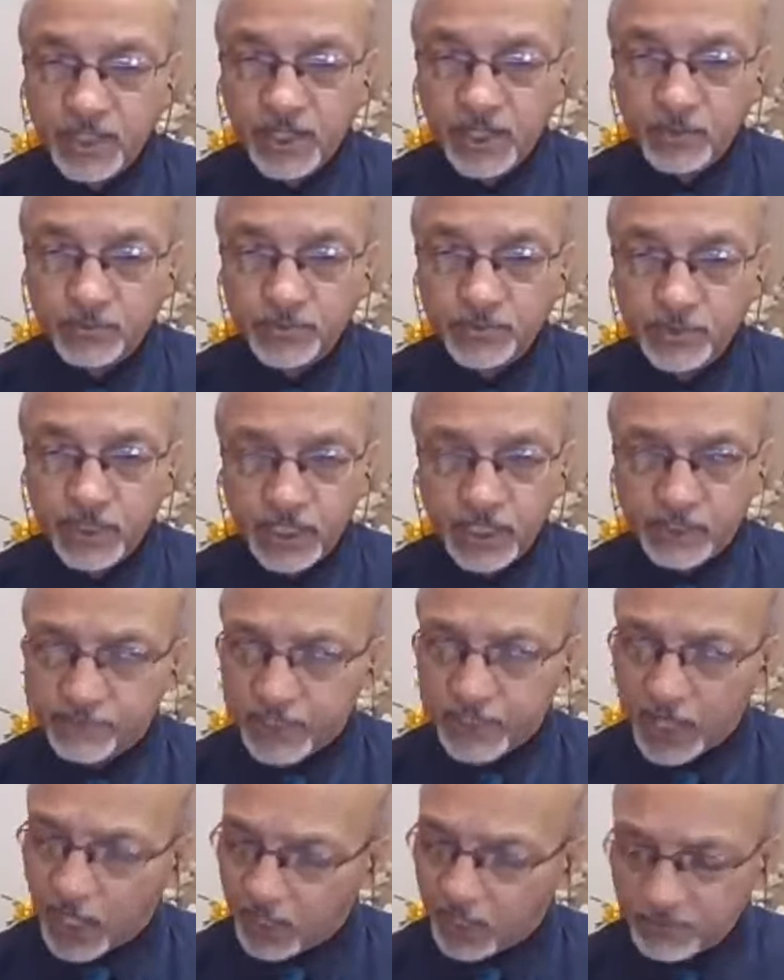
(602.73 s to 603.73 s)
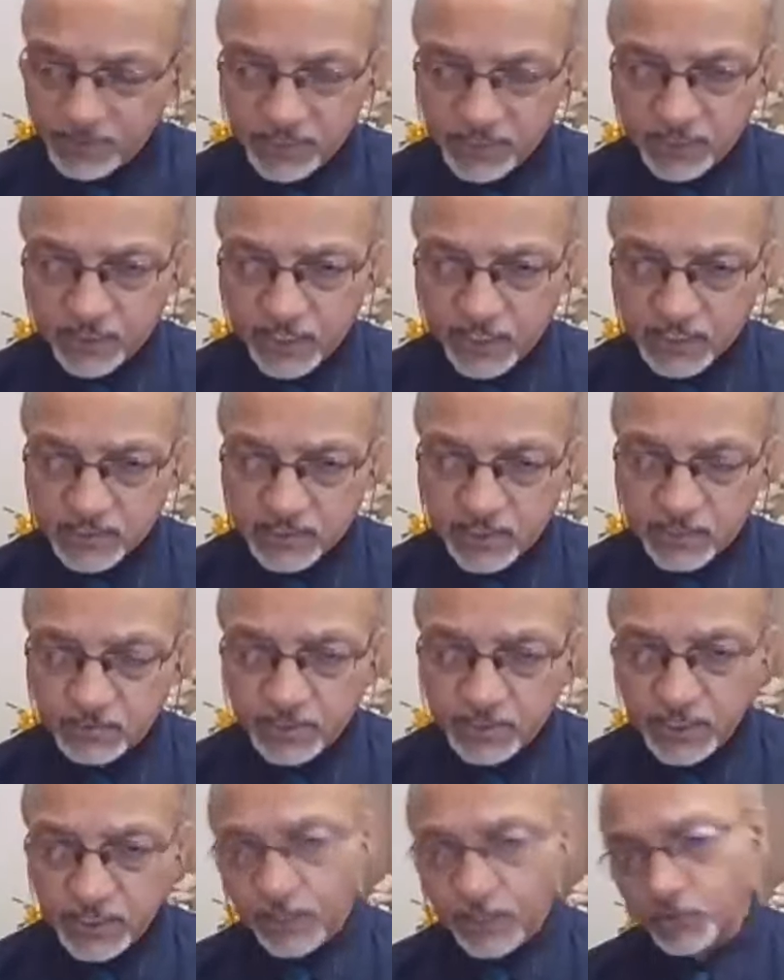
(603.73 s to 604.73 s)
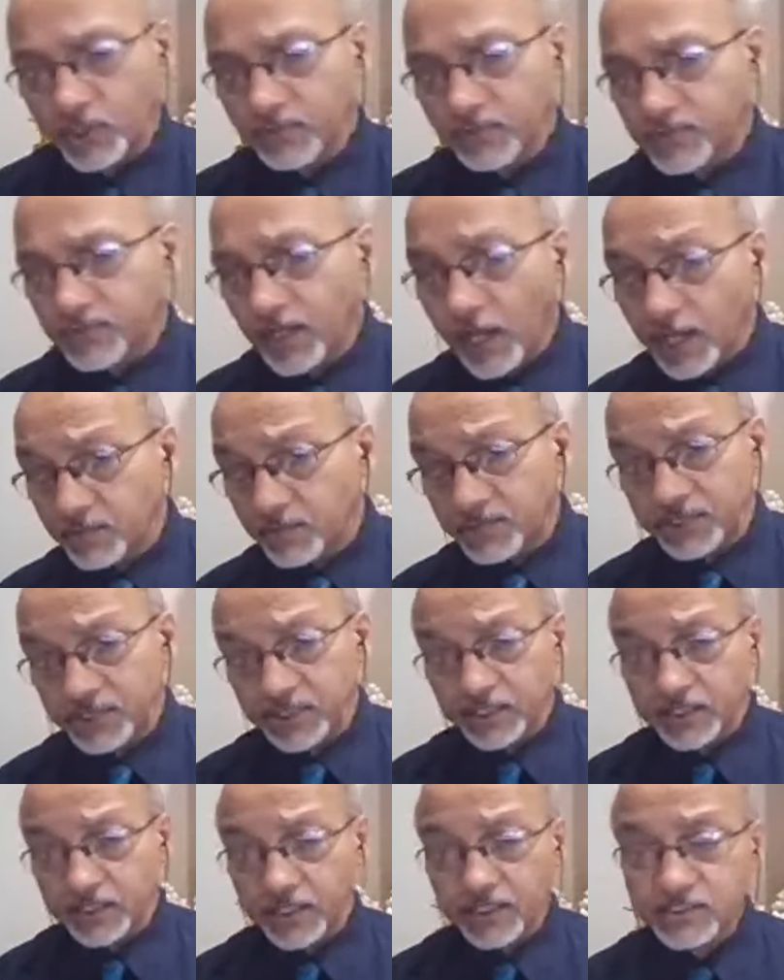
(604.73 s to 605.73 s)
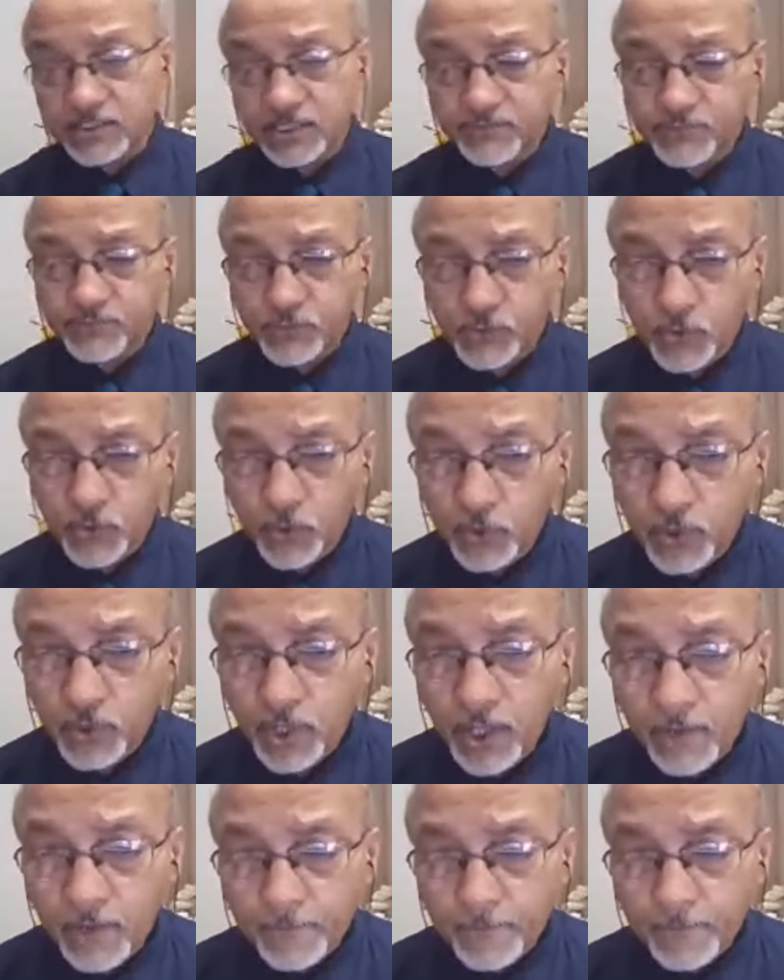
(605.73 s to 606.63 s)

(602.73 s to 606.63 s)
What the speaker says: harmful. Even Ayurvedic drugs, let me tell you, even Ayurvedic drugs, if you go,